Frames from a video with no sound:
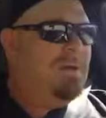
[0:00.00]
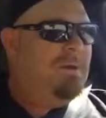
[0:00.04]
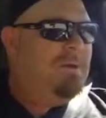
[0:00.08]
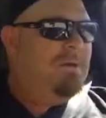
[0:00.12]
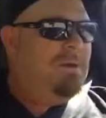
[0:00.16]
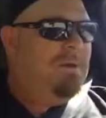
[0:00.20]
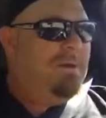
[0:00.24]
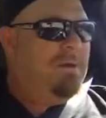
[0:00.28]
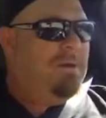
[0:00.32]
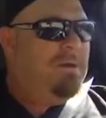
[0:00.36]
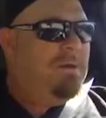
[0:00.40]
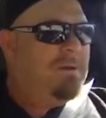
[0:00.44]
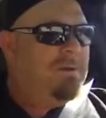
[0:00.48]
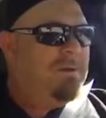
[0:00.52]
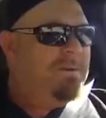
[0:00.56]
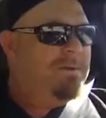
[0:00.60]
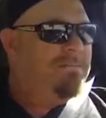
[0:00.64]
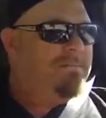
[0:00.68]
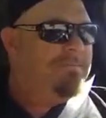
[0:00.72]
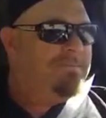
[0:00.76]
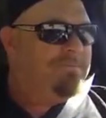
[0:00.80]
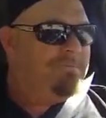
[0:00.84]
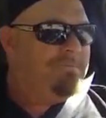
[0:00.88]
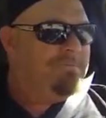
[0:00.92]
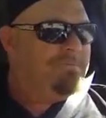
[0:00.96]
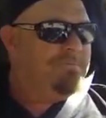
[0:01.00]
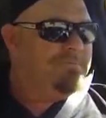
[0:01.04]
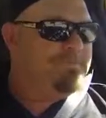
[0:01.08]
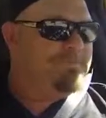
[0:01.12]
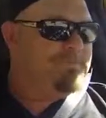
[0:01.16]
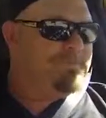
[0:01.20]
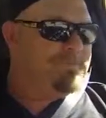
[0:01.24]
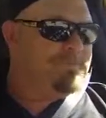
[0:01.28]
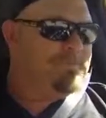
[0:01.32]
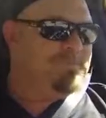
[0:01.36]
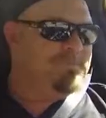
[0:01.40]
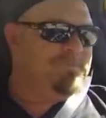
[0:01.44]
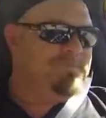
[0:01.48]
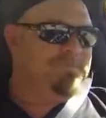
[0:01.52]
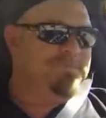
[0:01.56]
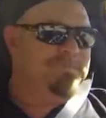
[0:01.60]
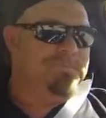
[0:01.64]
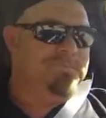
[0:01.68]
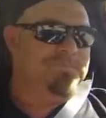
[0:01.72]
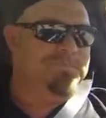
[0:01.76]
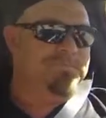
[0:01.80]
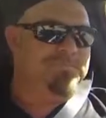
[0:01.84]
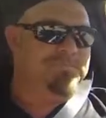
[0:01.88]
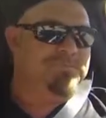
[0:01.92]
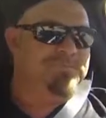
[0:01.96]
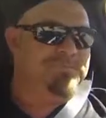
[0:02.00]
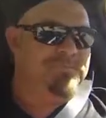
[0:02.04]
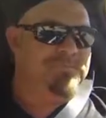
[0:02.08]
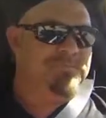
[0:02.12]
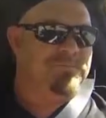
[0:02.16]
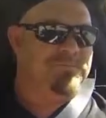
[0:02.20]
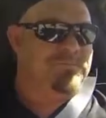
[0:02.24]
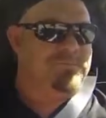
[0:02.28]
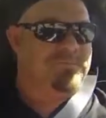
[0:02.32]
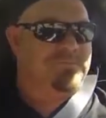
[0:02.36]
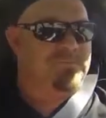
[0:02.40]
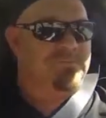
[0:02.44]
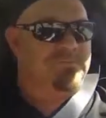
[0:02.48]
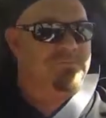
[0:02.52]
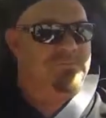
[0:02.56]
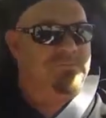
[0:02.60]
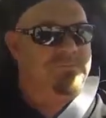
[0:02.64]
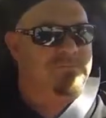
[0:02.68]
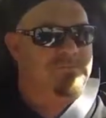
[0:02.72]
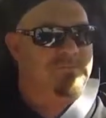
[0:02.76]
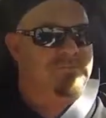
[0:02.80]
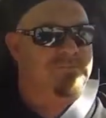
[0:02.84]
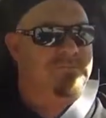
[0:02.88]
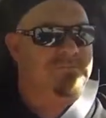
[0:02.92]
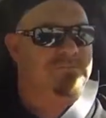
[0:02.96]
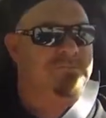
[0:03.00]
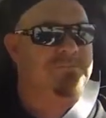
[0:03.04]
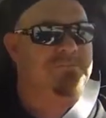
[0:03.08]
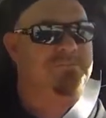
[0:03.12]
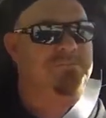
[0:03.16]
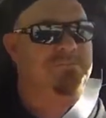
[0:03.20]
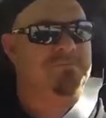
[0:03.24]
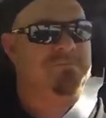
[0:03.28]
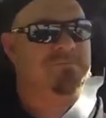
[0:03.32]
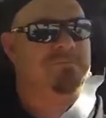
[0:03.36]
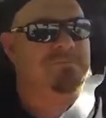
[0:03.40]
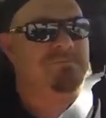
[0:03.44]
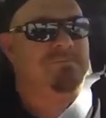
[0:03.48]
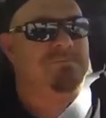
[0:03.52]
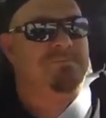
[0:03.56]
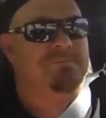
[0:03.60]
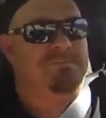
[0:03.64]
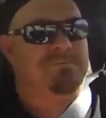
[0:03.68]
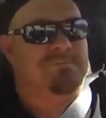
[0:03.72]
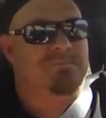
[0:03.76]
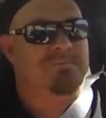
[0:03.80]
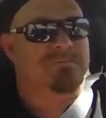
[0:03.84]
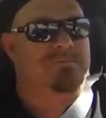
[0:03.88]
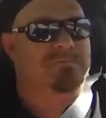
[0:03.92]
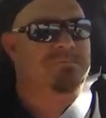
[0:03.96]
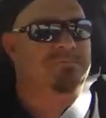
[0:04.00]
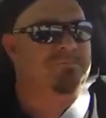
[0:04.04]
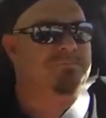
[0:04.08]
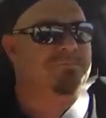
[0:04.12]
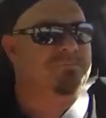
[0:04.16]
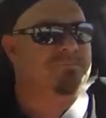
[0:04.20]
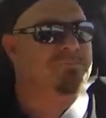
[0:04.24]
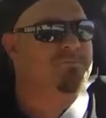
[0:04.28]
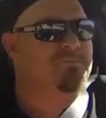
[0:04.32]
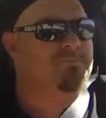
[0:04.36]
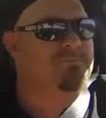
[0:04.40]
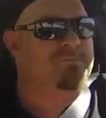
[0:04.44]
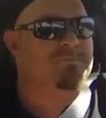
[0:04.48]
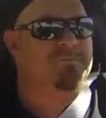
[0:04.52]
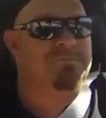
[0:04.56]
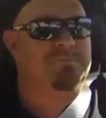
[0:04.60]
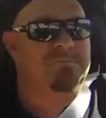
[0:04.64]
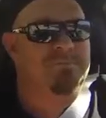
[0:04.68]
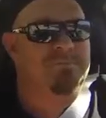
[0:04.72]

This person isn't speaking.